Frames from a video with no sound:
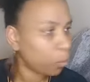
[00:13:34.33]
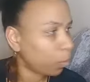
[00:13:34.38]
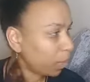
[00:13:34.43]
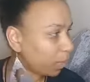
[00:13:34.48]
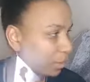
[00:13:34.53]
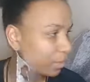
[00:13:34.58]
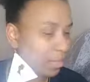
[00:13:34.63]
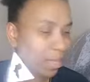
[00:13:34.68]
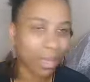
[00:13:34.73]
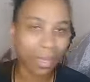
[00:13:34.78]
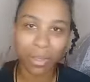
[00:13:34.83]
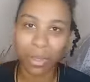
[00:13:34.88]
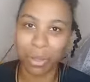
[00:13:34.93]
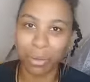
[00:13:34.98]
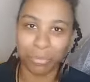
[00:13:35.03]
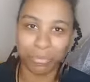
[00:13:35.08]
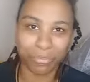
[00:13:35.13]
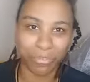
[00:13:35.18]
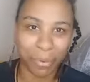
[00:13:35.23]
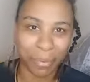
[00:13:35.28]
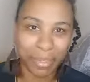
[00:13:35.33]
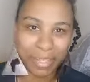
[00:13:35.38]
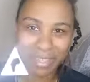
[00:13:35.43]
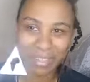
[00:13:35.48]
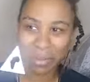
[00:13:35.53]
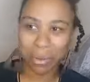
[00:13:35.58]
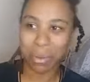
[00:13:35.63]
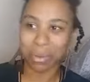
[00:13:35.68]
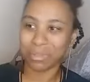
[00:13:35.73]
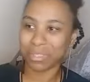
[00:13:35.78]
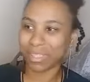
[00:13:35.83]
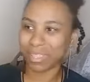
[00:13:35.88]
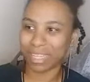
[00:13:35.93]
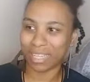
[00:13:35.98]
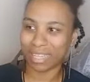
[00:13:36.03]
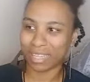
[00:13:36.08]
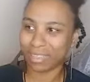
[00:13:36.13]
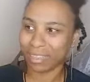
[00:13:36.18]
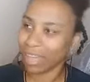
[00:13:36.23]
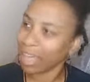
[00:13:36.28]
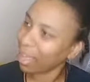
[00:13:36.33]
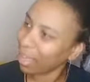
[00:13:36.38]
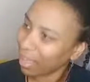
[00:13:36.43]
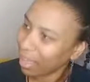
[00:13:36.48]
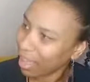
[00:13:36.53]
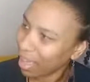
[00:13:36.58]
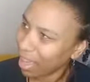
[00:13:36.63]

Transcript: where did that come from? I didn't know I was thinking that.